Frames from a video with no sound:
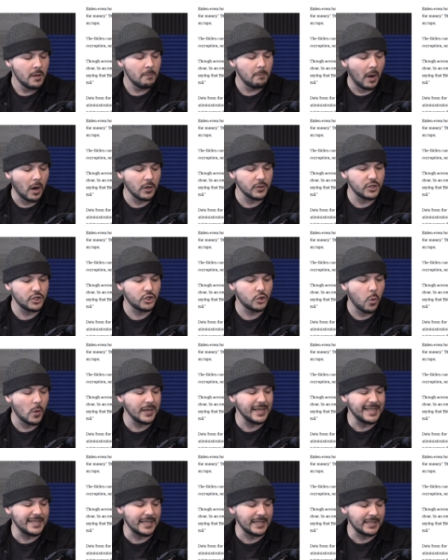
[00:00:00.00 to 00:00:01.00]
March
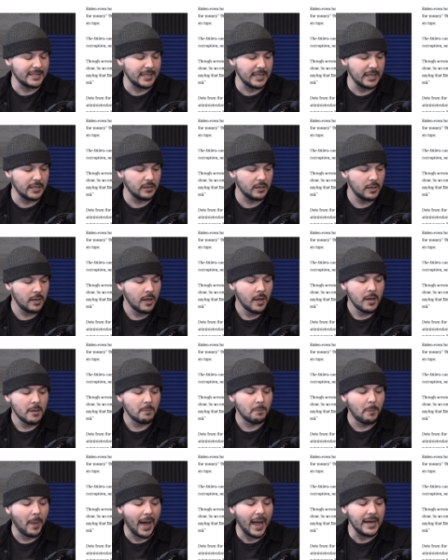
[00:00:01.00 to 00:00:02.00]
2016,
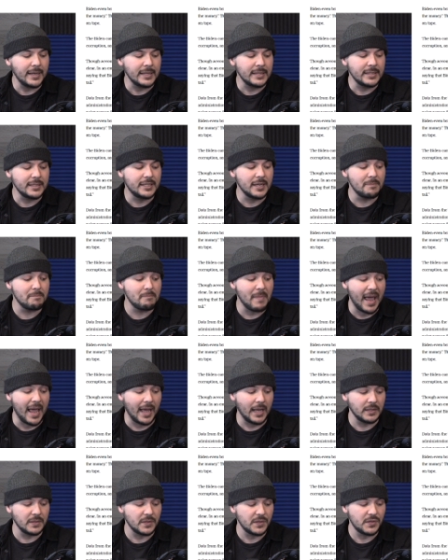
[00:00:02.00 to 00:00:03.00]
Biden
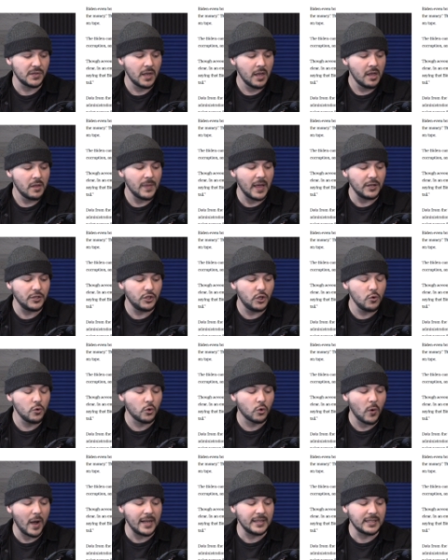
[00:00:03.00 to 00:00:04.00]
demands that
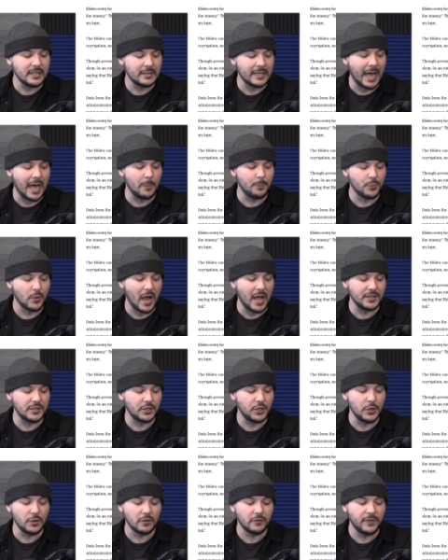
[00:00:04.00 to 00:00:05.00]
Ukraine's top
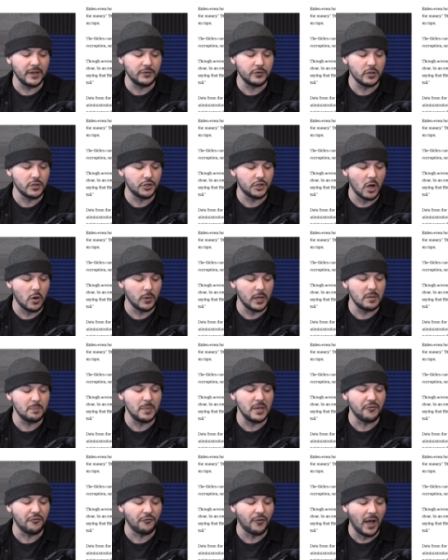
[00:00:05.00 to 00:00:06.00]
prosecutor, Viktor Shokin,
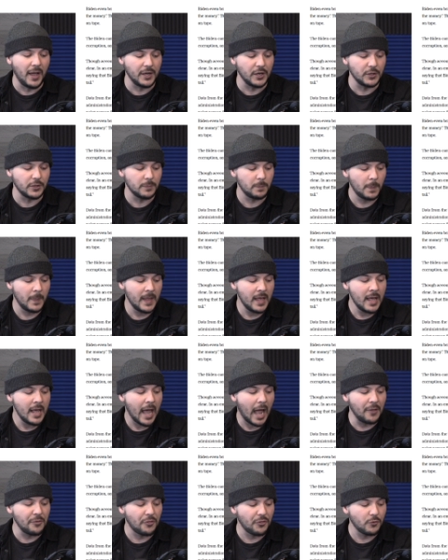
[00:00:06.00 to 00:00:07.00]
be fired
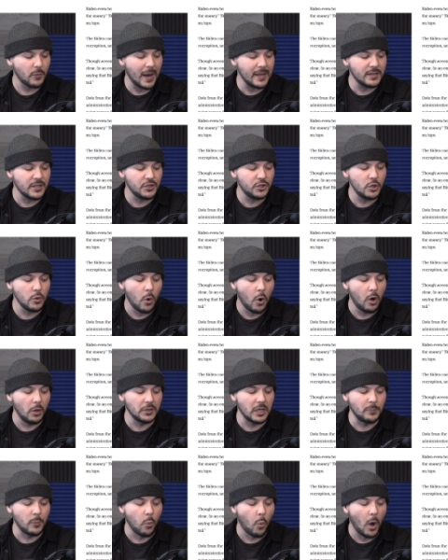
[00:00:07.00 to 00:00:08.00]
and threatens to
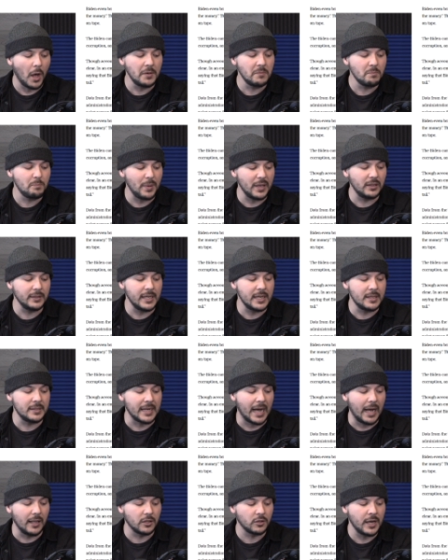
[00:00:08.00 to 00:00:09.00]
hold up $1 billion
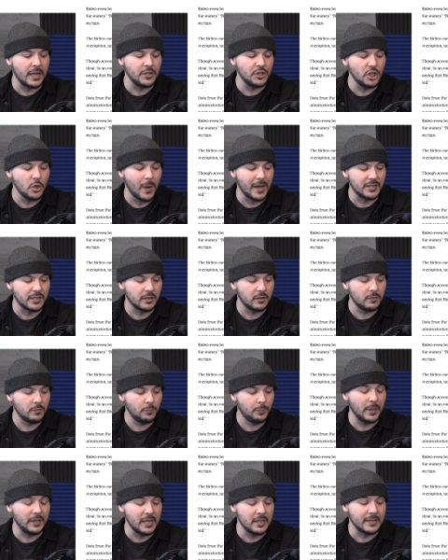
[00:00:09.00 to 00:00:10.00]
in US,
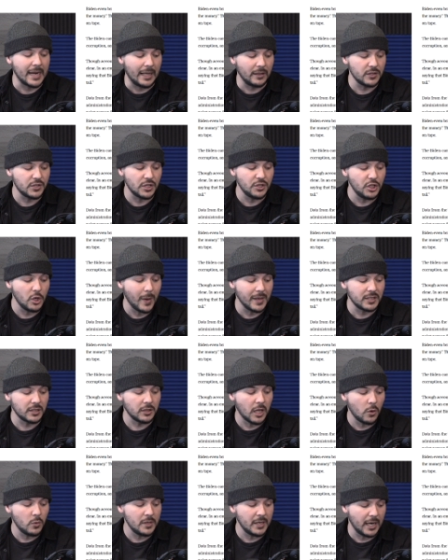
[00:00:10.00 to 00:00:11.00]
billion dollars in U.S.
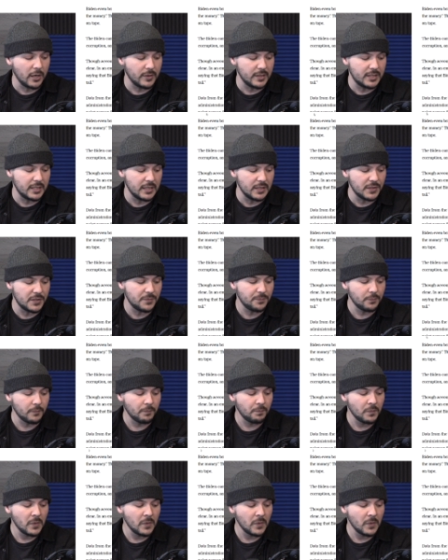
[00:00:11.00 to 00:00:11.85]
loan guarantees.